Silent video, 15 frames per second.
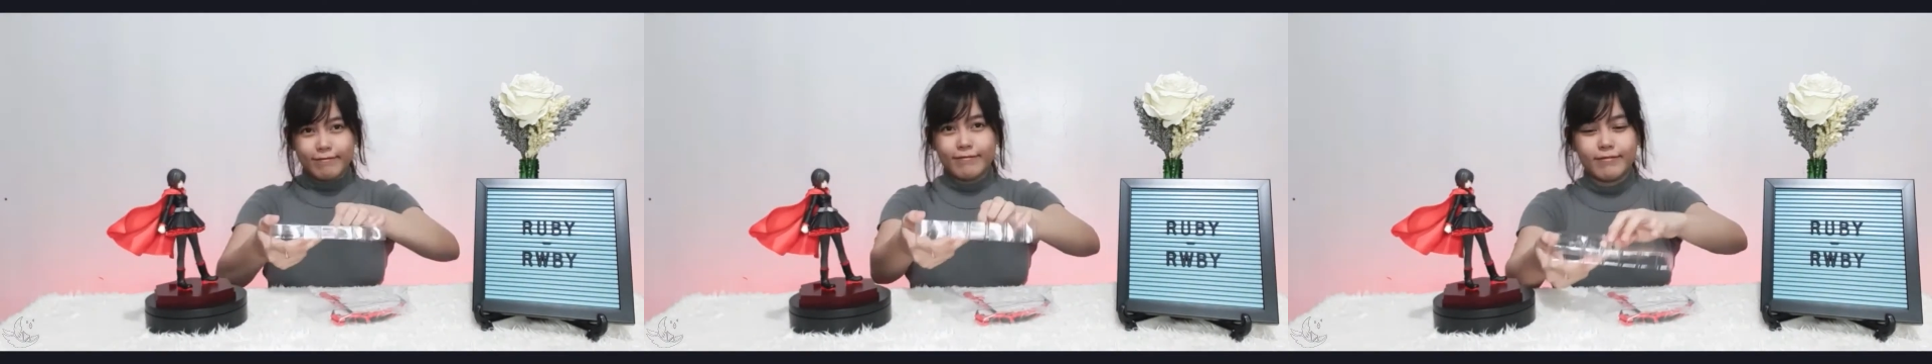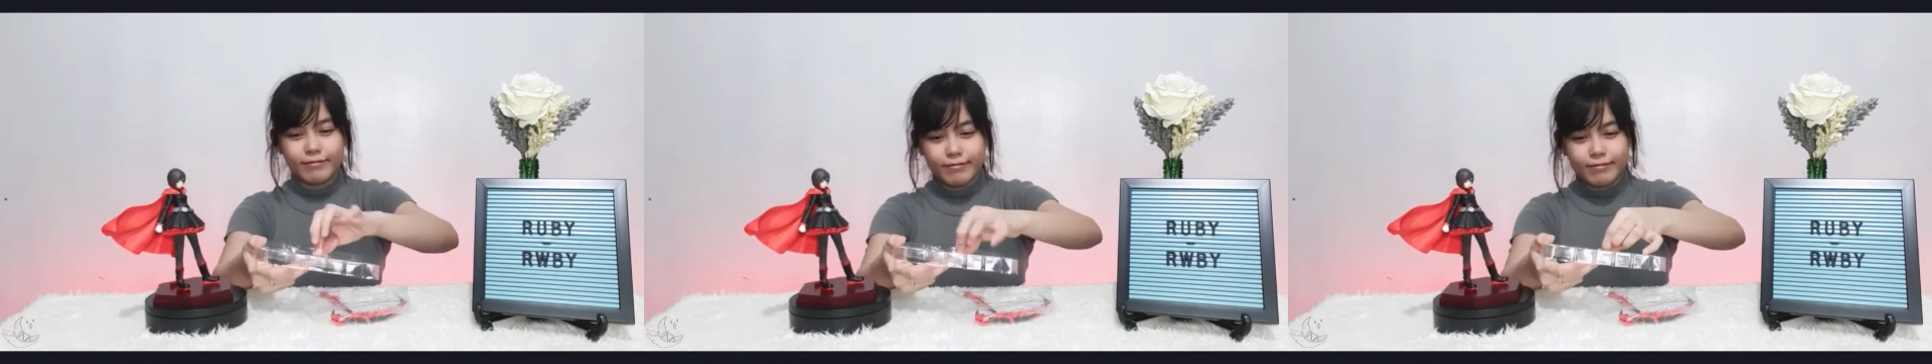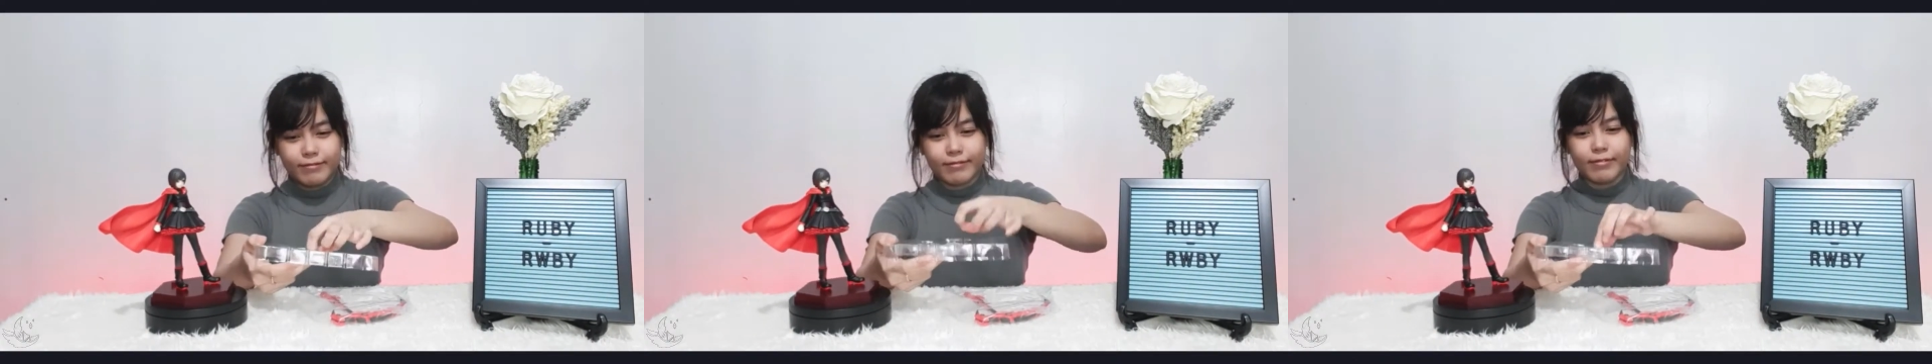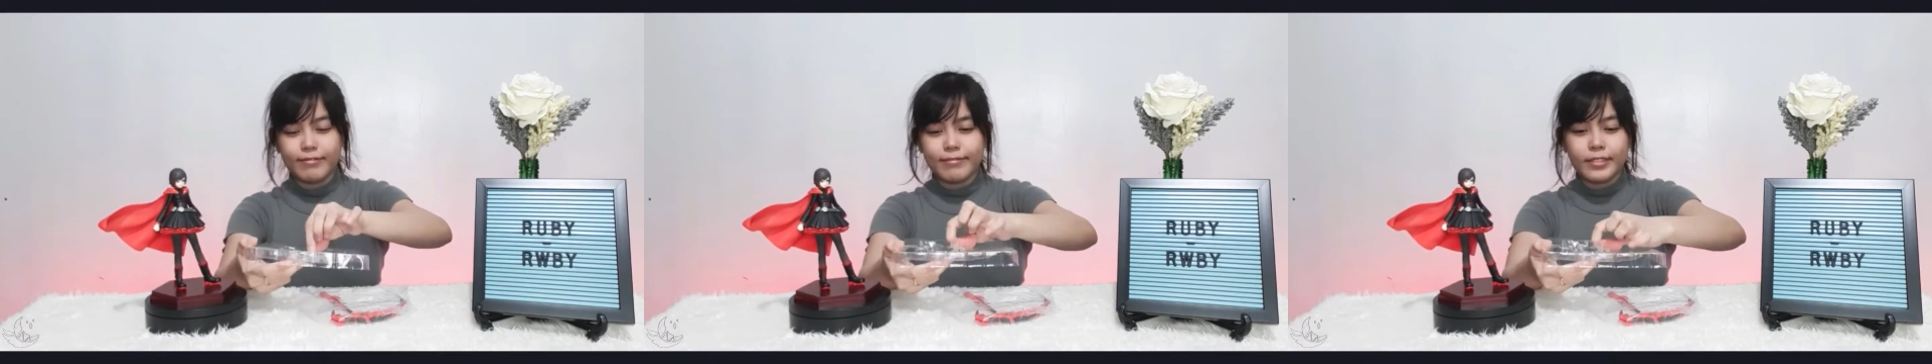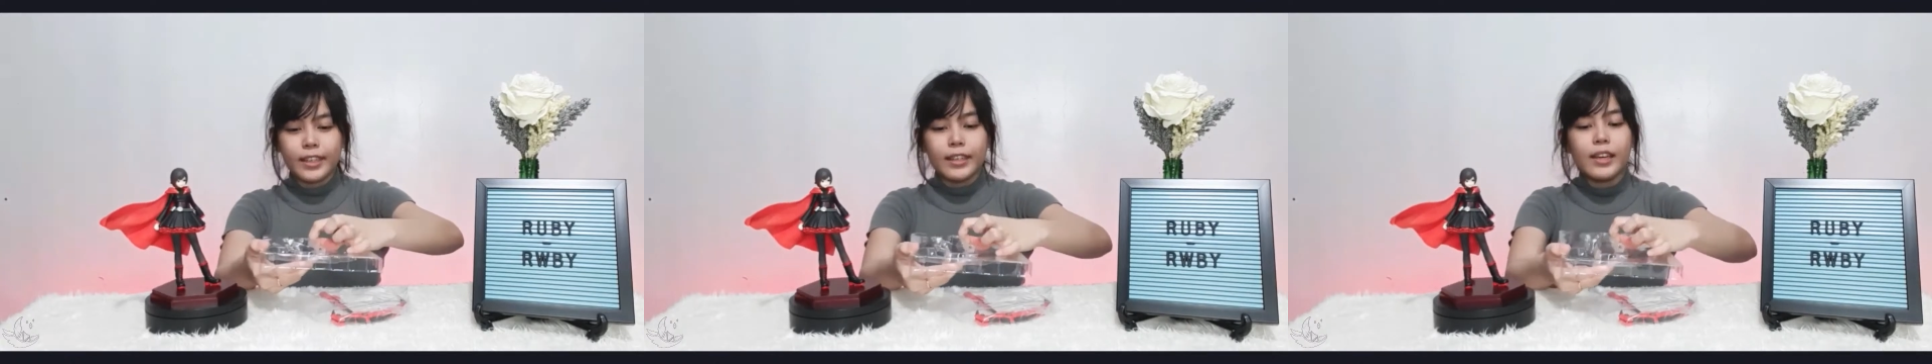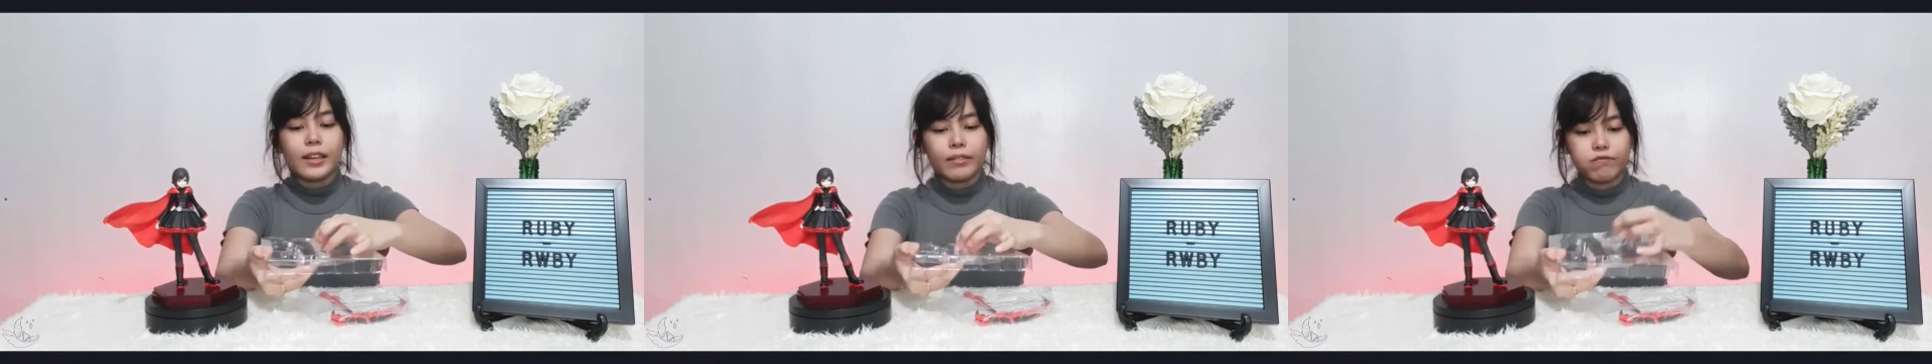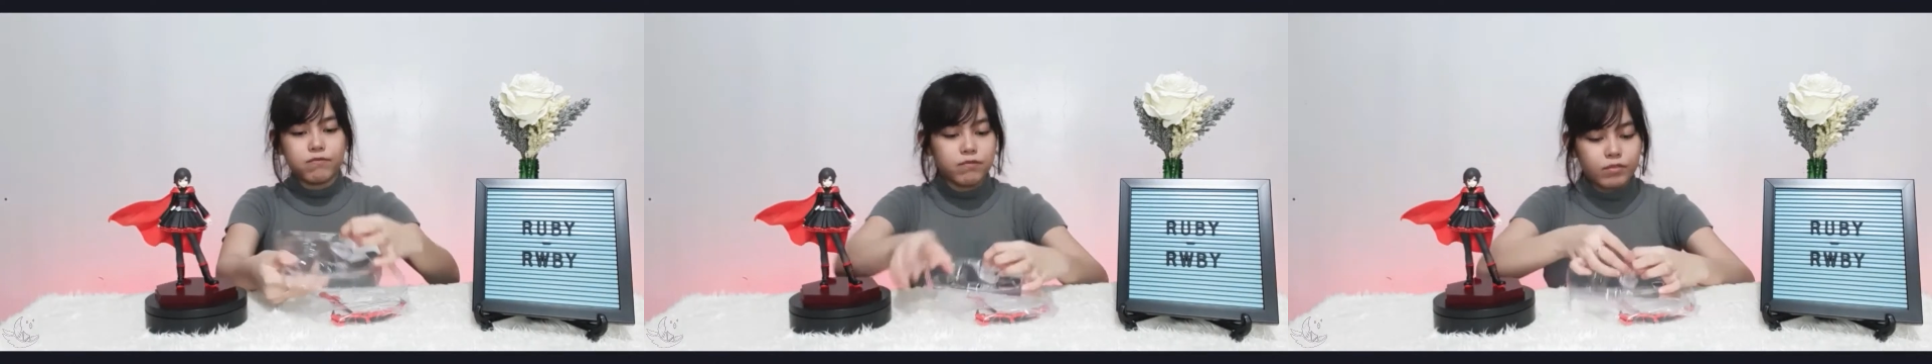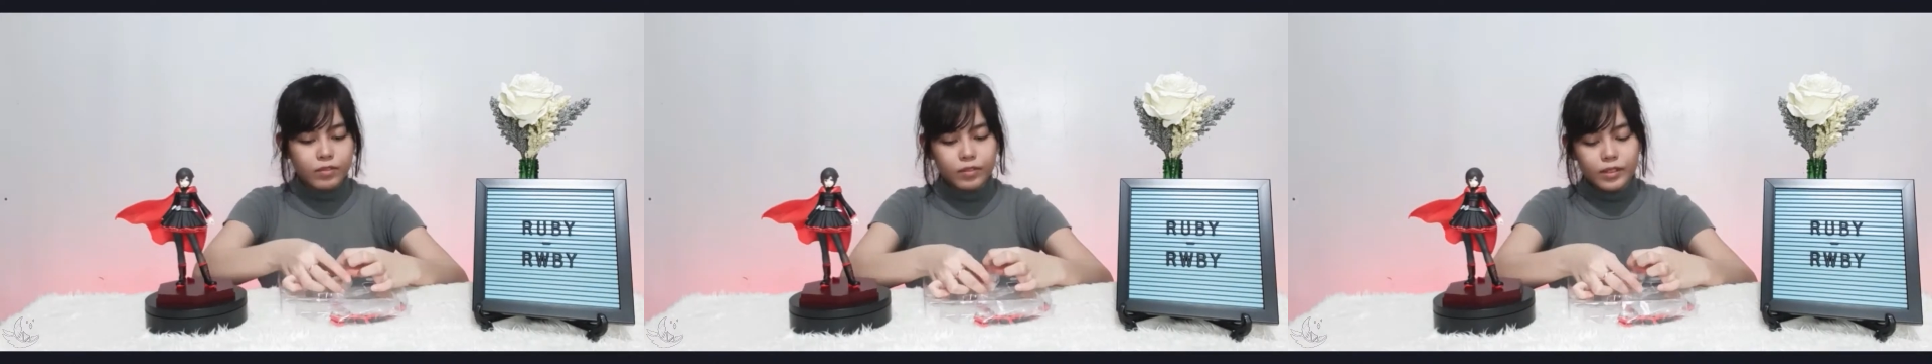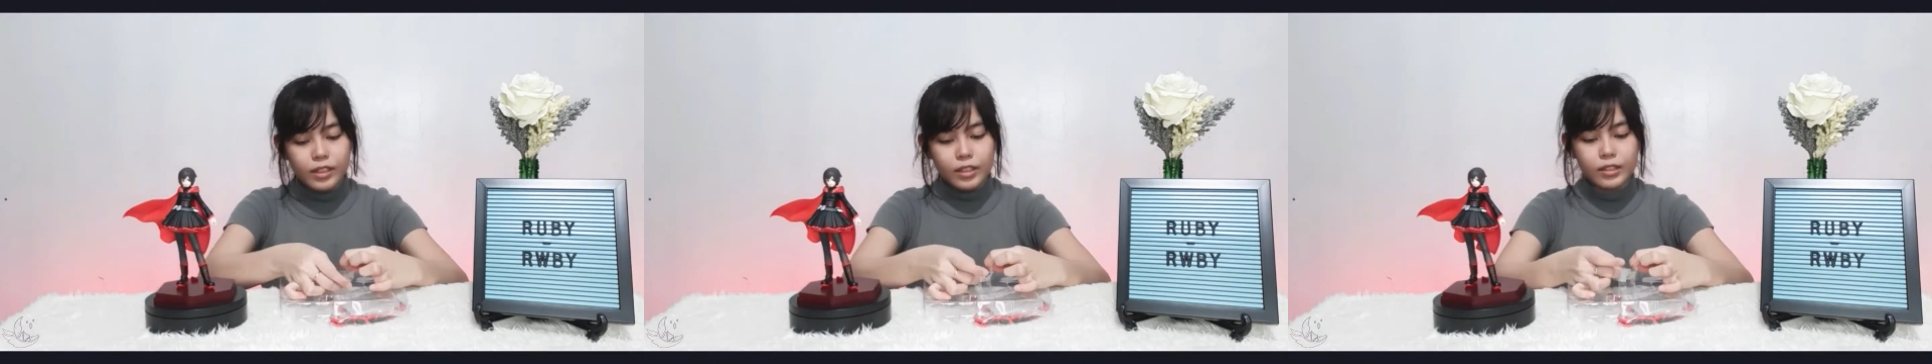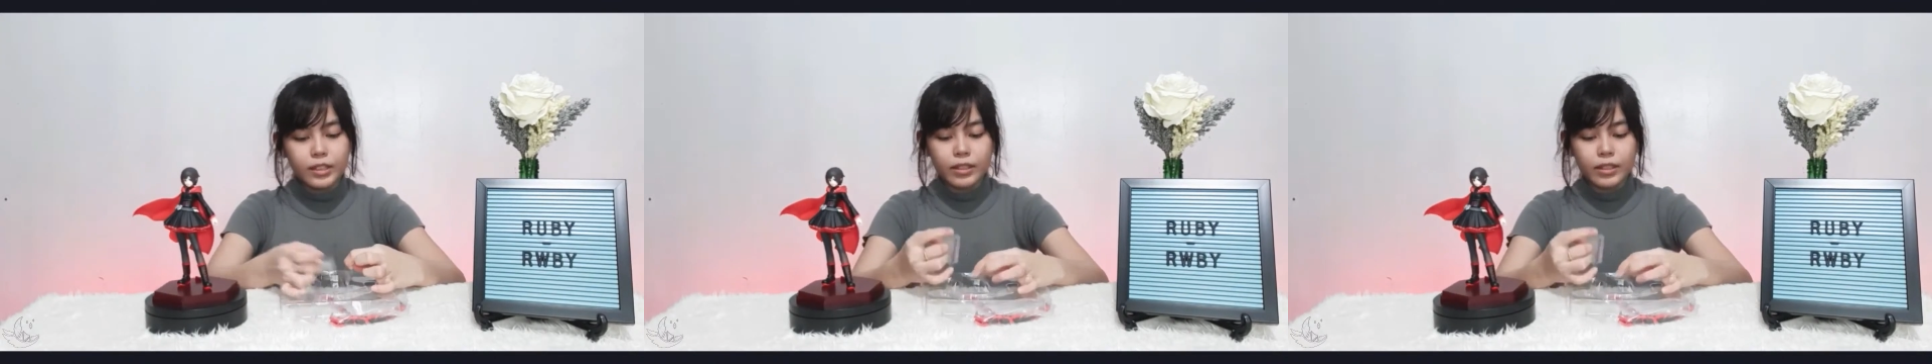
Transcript: Crescent Rose from the package,